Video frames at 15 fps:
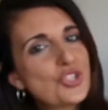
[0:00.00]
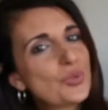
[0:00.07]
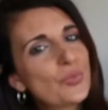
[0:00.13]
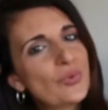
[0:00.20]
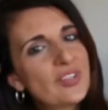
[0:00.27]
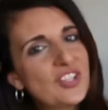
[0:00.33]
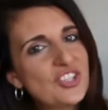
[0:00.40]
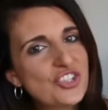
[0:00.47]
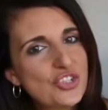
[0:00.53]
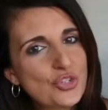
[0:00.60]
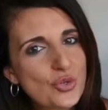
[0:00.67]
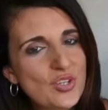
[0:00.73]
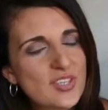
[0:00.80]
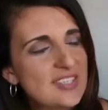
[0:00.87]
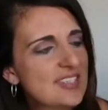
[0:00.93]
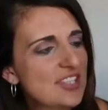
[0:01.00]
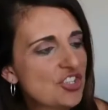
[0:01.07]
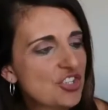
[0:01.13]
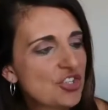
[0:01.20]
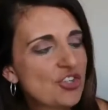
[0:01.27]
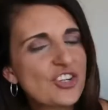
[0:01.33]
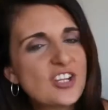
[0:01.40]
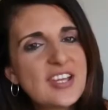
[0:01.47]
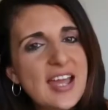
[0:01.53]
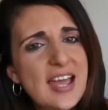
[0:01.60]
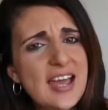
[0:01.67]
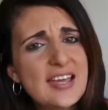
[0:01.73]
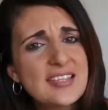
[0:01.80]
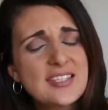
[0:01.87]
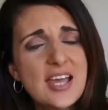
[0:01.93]
she'll really enjoy this and she already
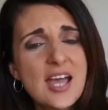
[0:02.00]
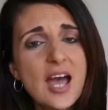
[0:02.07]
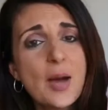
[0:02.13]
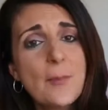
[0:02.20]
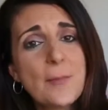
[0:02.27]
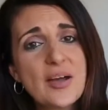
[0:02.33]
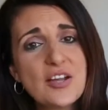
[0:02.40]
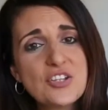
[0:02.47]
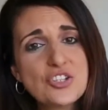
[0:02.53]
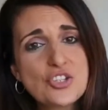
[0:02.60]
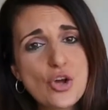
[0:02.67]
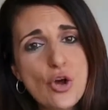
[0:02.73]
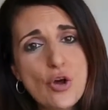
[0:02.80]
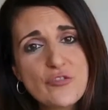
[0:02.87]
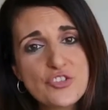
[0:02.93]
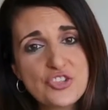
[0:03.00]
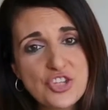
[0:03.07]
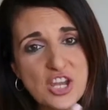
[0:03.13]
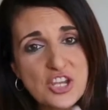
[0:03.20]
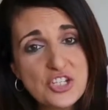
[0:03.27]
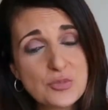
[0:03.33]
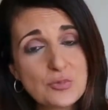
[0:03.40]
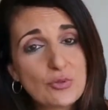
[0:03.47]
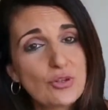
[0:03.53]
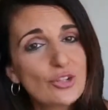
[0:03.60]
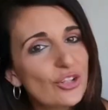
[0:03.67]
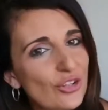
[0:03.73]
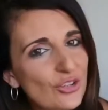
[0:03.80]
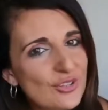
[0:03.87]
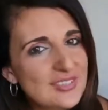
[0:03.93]
has a bunch of changeable
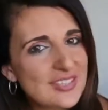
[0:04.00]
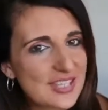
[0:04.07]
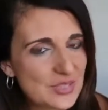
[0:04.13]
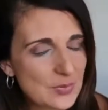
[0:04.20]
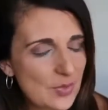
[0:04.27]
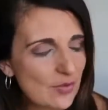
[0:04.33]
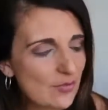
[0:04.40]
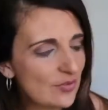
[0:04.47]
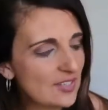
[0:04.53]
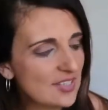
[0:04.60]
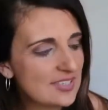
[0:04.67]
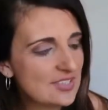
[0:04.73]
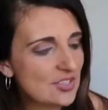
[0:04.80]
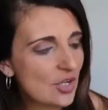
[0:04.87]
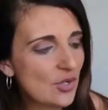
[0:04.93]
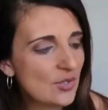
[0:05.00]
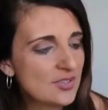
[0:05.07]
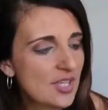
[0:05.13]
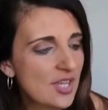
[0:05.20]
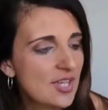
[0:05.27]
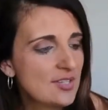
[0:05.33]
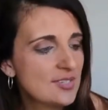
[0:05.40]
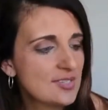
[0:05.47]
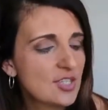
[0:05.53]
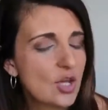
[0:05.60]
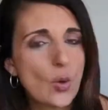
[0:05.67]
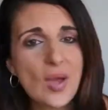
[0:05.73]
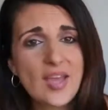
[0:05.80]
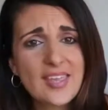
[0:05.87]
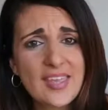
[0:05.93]
clothes as well for these dolls.
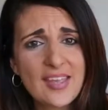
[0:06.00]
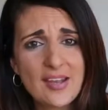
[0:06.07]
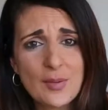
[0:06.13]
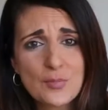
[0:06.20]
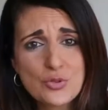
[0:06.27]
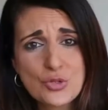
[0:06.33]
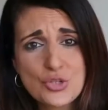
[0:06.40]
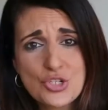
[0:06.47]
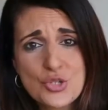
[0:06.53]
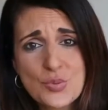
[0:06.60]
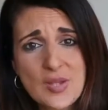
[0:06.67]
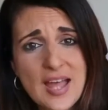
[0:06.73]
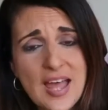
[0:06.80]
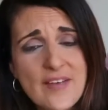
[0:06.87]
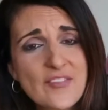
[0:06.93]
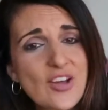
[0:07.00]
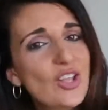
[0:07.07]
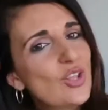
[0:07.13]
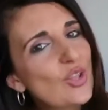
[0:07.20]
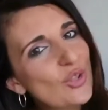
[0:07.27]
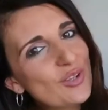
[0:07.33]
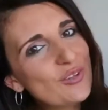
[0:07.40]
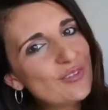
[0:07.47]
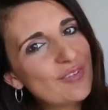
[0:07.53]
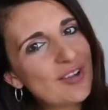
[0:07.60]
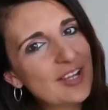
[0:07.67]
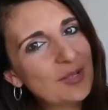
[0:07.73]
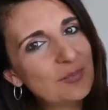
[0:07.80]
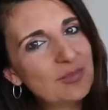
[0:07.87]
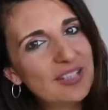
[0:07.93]
So again, I'm sure she'll have a lot of
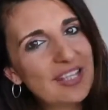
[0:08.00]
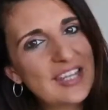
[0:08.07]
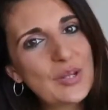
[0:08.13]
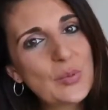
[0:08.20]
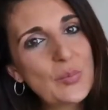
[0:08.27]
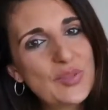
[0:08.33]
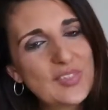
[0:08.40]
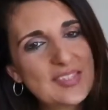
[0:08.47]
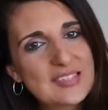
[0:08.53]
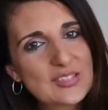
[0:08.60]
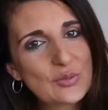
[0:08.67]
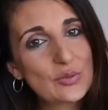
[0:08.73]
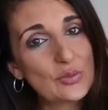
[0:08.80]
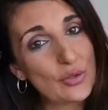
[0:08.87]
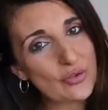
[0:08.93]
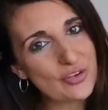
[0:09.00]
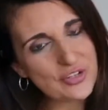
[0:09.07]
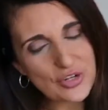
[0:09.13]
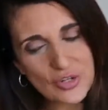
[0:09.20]
fun playing with this little Lori